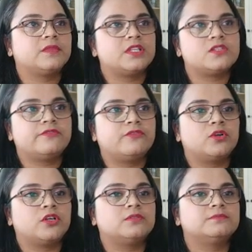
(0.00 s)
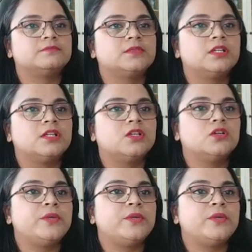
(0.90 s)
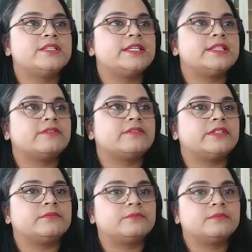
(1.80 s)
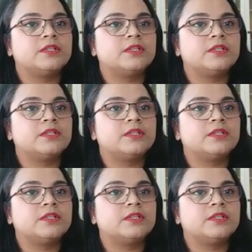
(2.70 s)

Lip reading: It's a fork. Queen c7.